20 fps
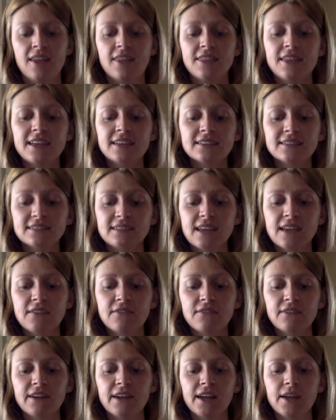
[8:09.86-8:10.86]
This thing
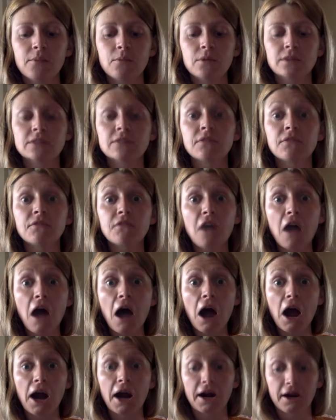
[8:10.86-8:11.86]
for him was
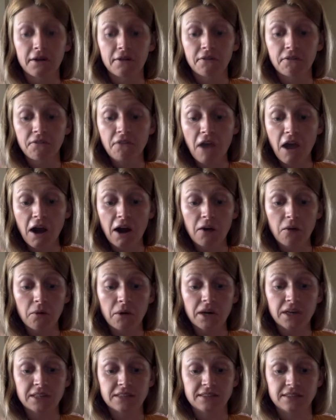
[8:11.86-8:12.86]
far, far
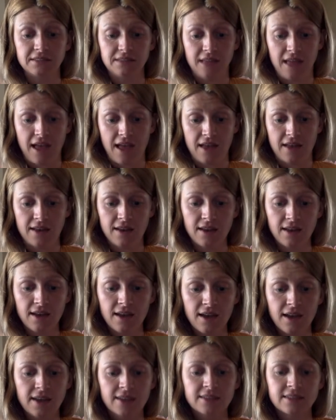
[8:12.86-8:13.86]
worse than
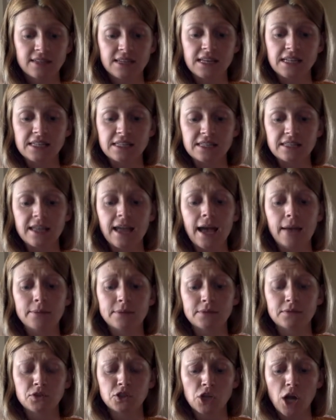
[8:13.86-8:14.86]
seeing slabs
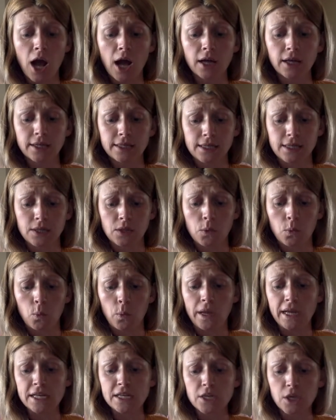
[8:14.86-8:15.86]
of chocolate in the
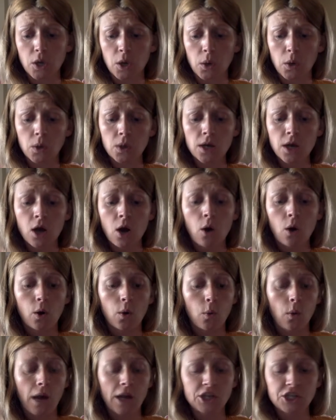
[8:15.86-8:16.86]
window or
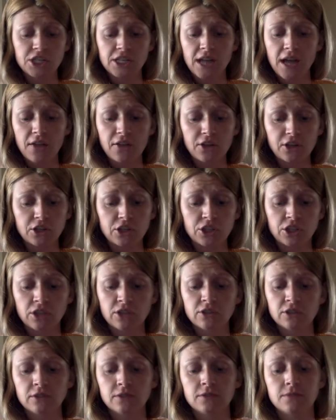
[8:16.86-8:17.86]
watching other
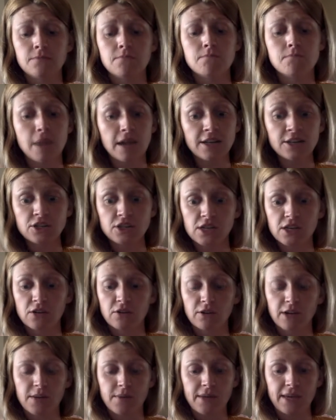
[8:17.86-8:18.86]
children munching
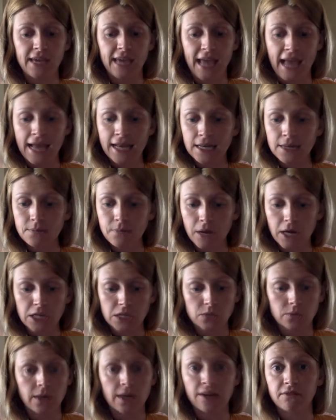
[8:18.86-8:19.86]
creamy candy bars
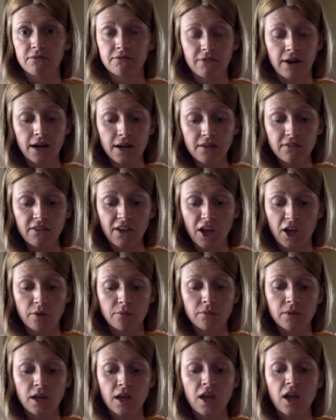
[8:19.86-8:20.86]
right in front of
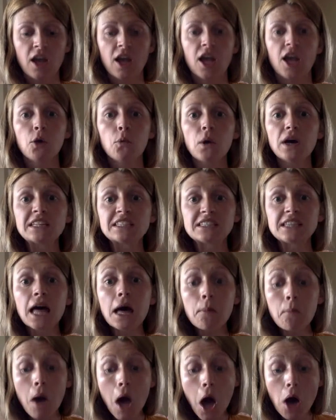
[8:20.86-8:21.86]
him. It was
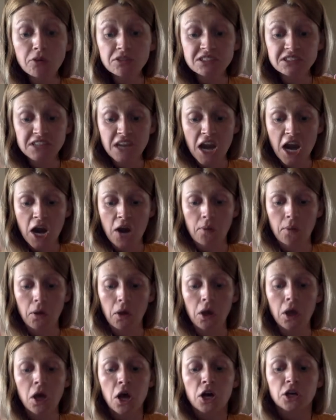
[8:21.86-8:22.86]
the most
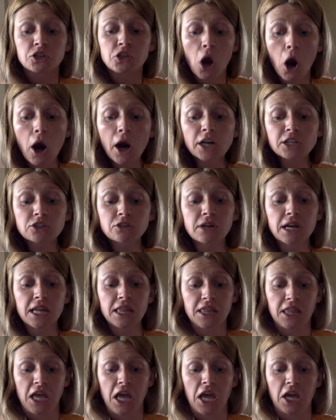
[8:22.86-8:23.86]
terrible,
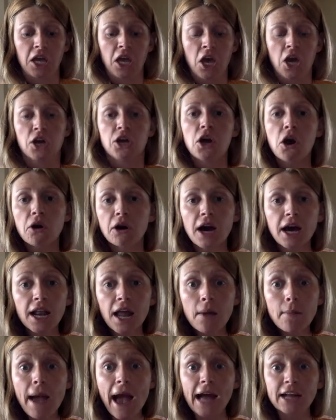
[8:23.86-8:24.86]
torturing thing you
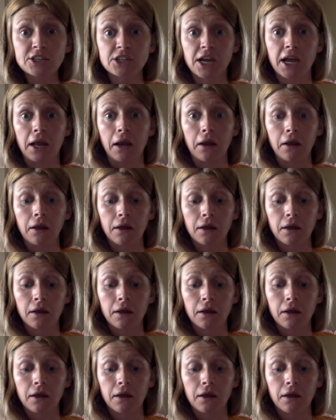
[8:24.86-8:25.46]
could imagine.